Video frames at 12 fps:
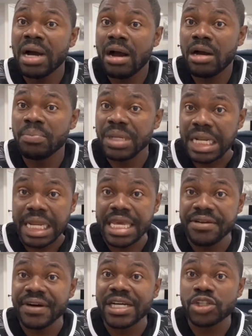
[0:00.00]
our
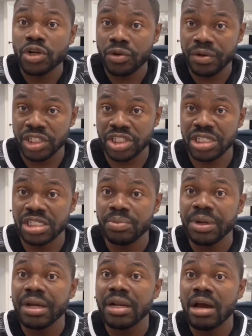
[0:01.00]
belief as
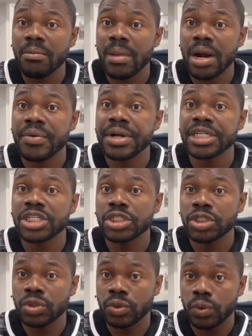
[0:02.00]
Christians, bringing our
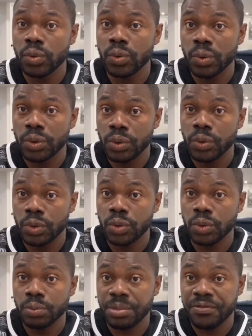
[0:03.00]
marriage to
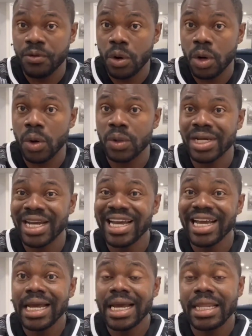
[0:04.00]
before God.
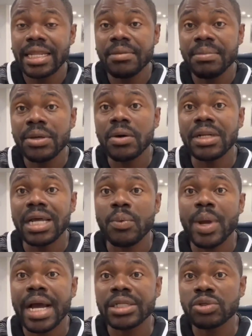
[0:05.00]
And then beyond
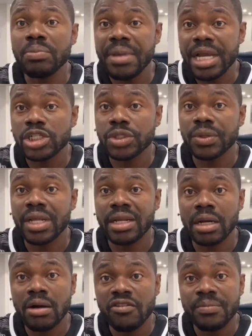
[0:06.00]
that, we had to make sure
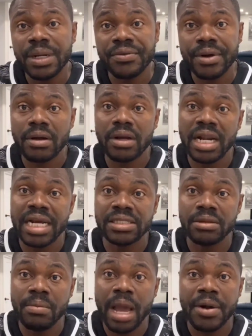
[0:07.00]
that the government
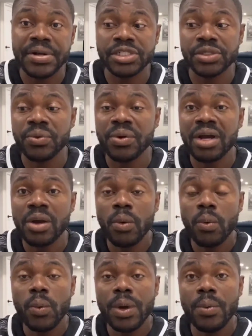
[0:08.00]
recognized our marriage. So
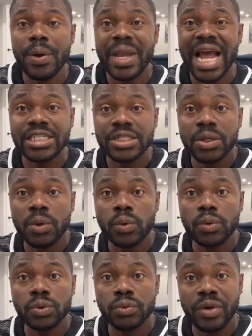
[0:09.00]
we had to
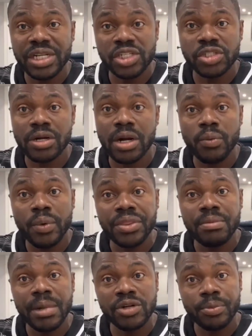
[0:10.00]
go register it
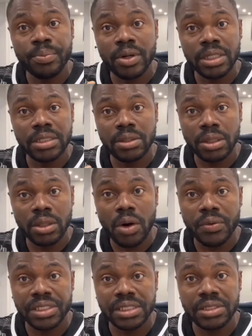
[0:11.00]
with the metropolitan
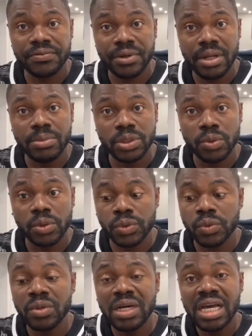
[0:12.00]
authorities for them to
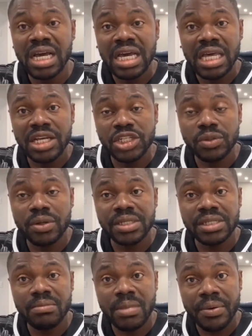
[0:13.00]
also
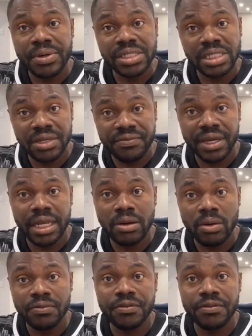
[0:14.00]
issue us a marriage certificate